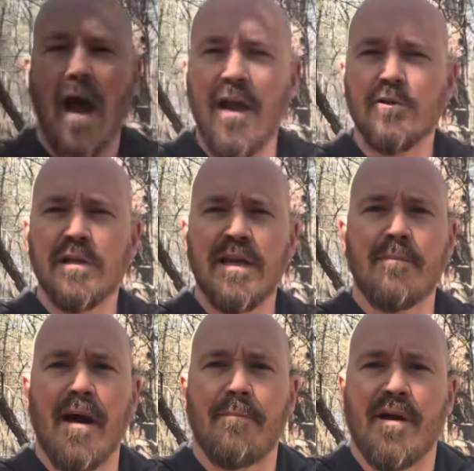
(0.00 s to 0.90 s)
I usually
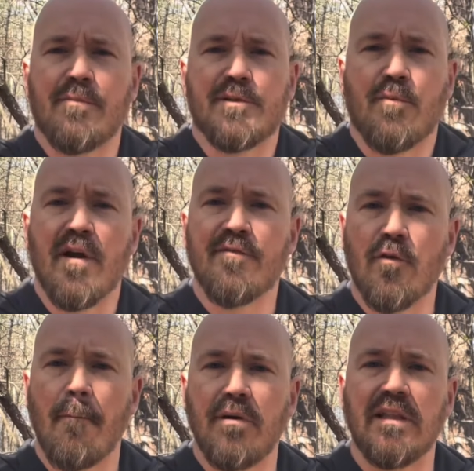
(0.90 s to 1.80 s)
get my pepper spray
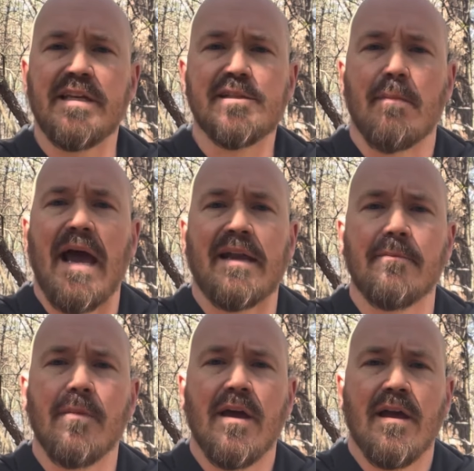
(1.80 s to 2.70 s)
from Police
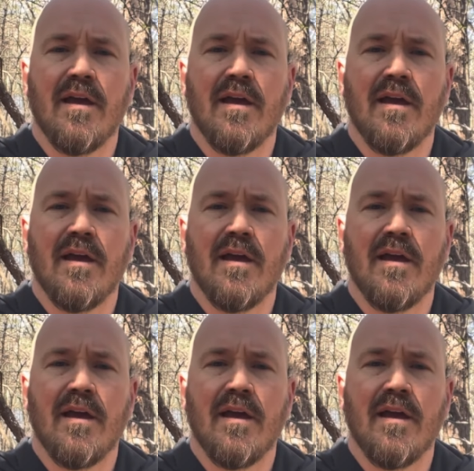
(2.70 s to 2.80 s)
Magnum.